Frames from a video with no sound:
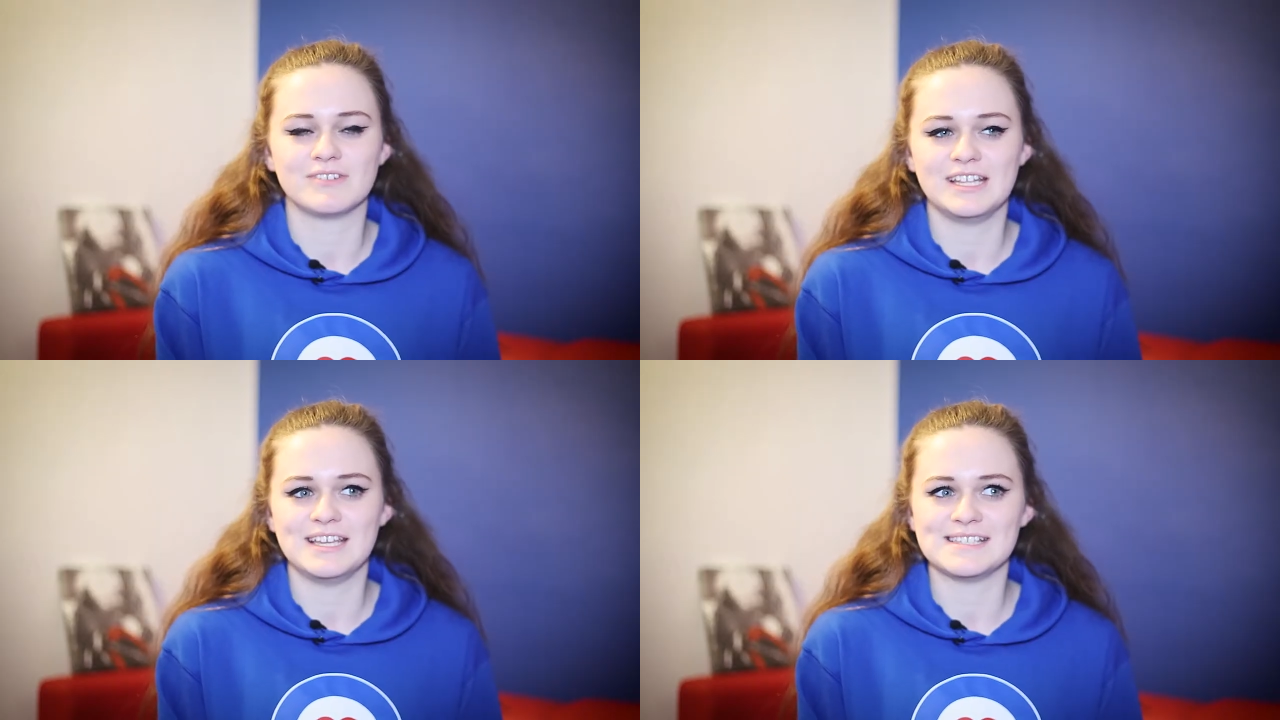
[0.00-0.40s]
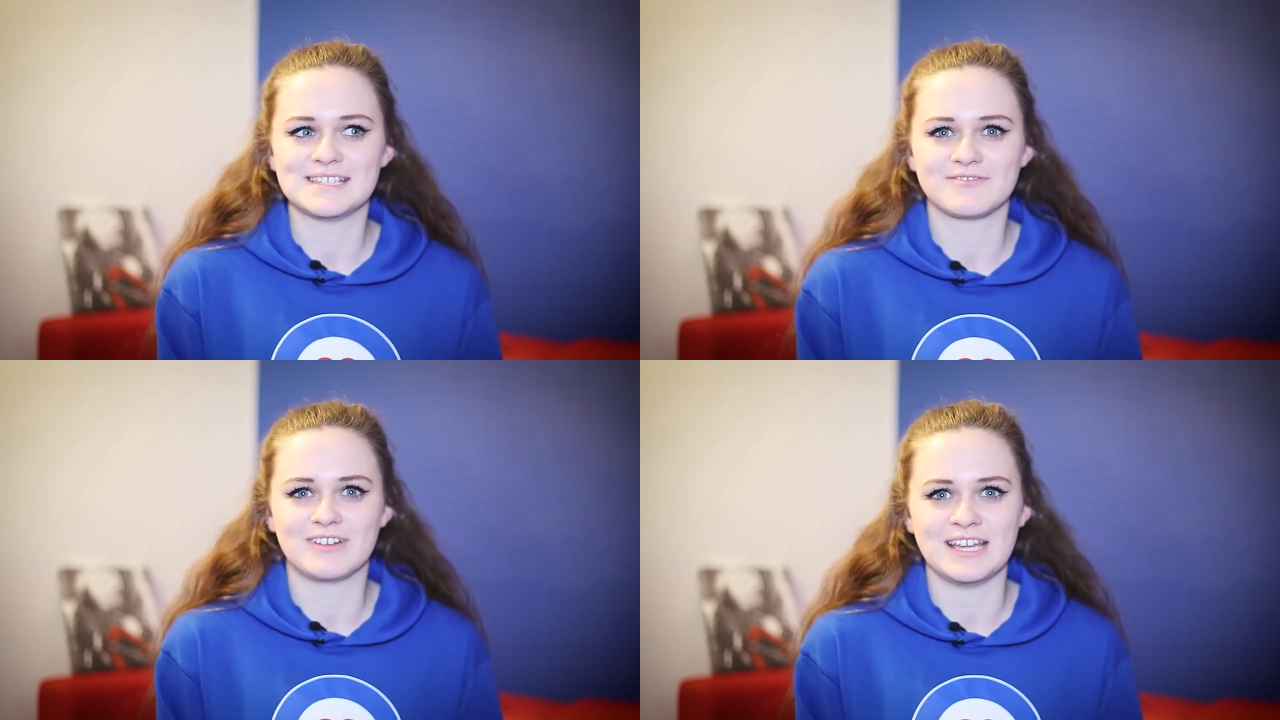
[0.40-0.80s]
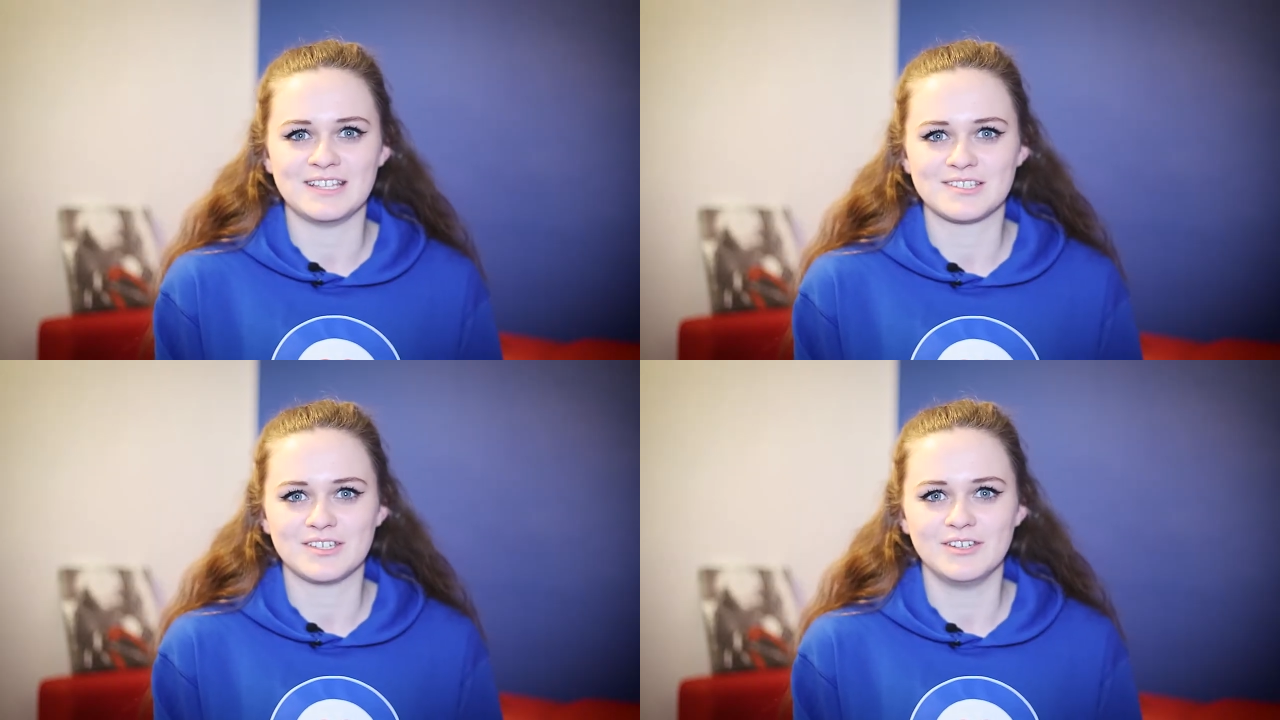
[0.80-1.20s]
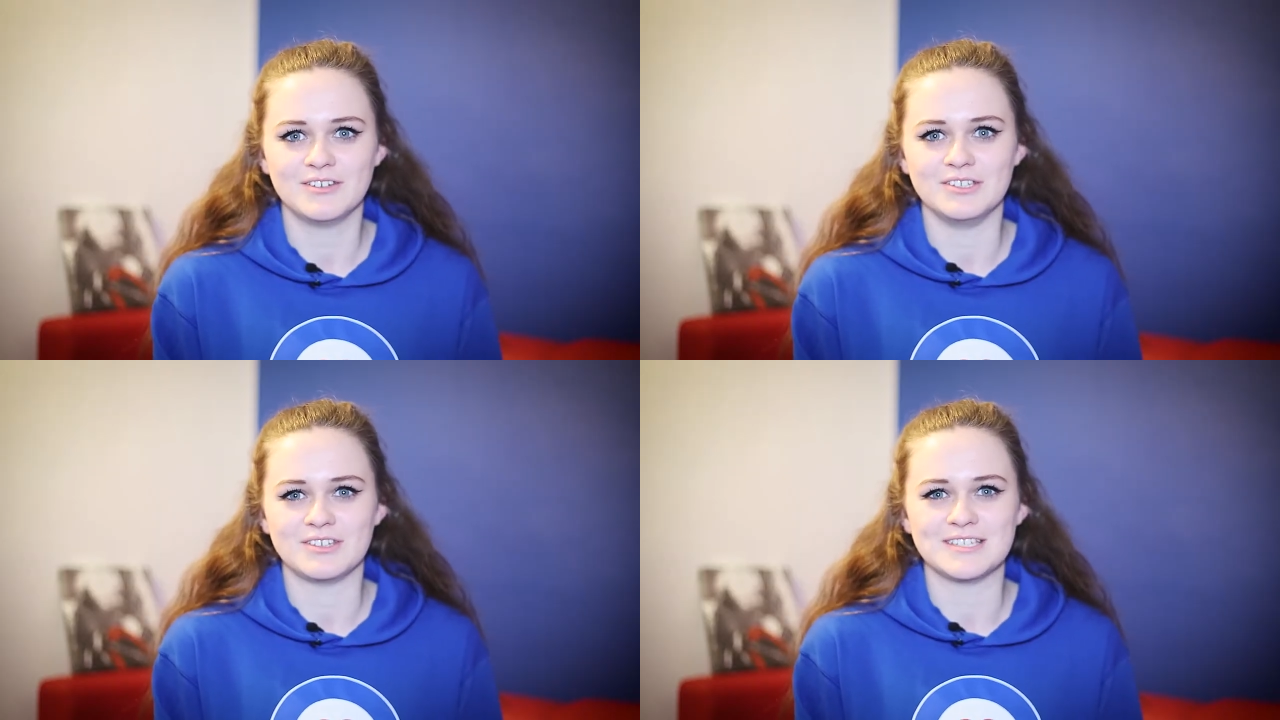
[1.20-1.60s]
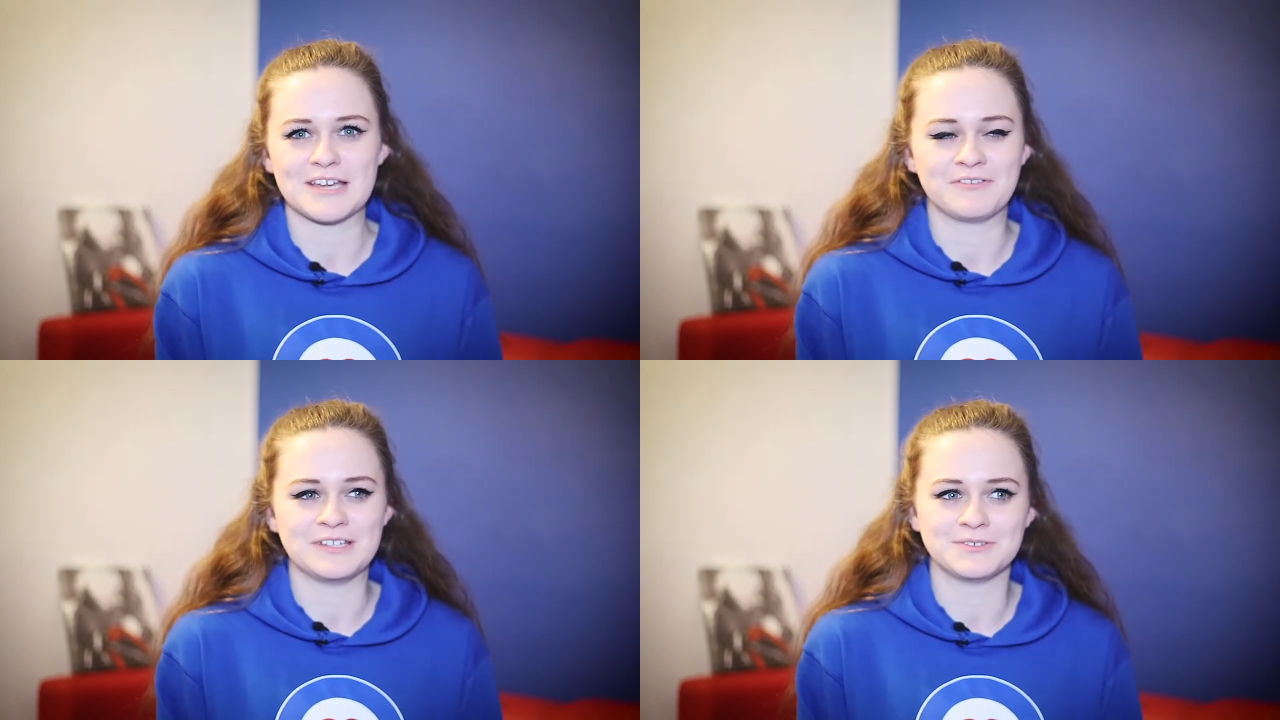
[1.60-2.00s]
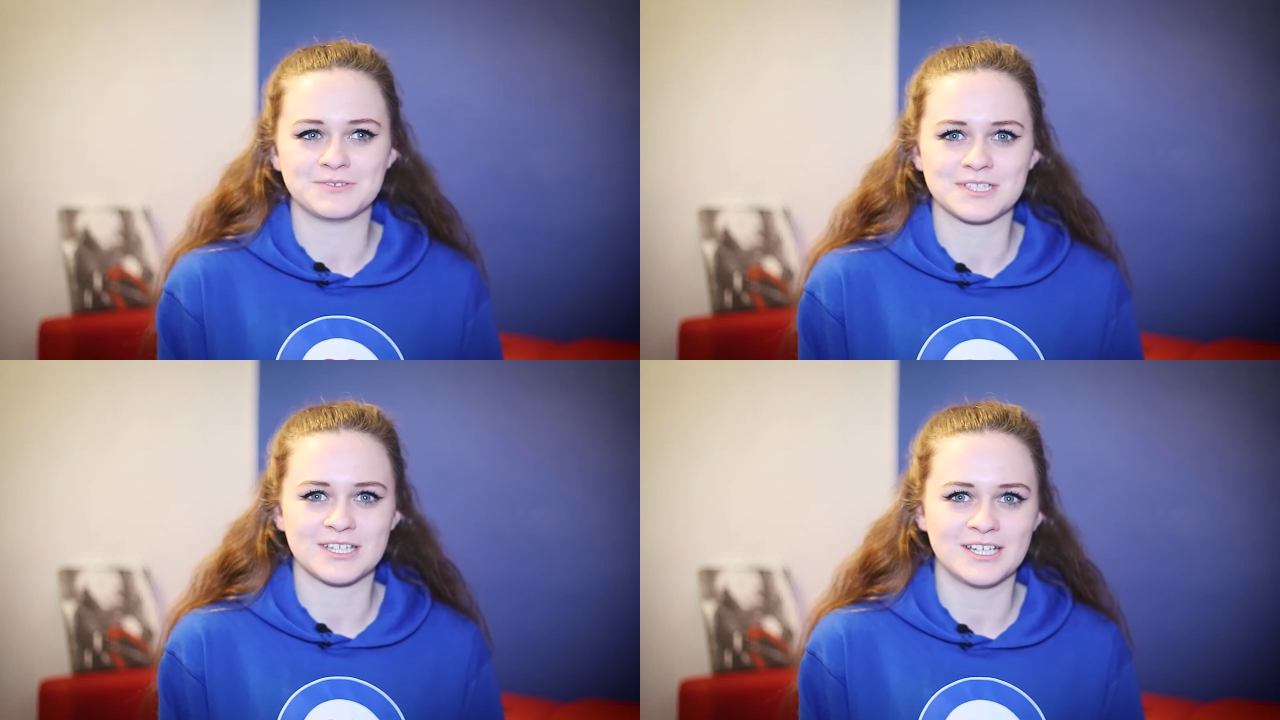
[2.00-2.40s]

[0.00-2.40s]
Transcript: really easy to relate to, and you can definitely talk to